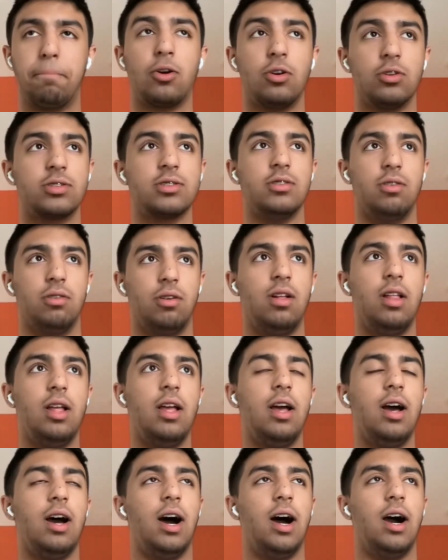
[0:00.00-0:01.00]
personal
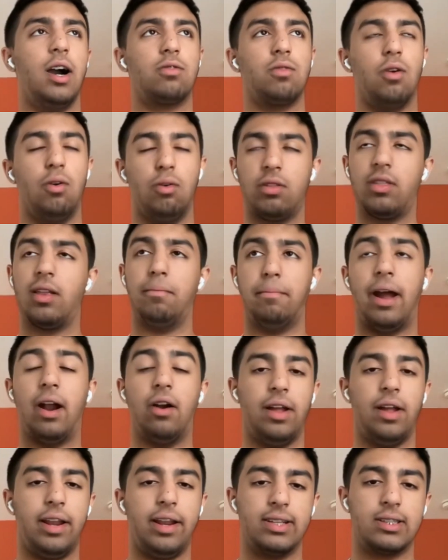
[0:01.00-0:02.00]
growth and
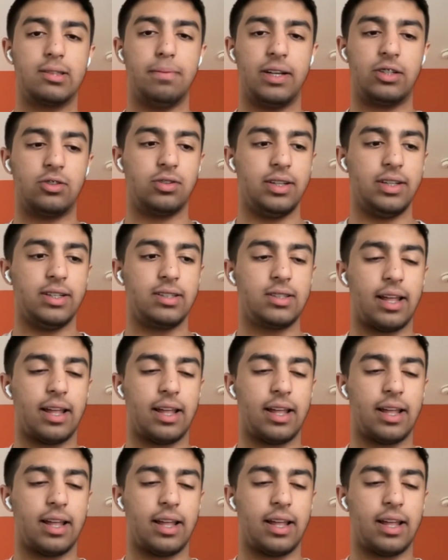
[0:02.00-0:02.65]
merit, especially.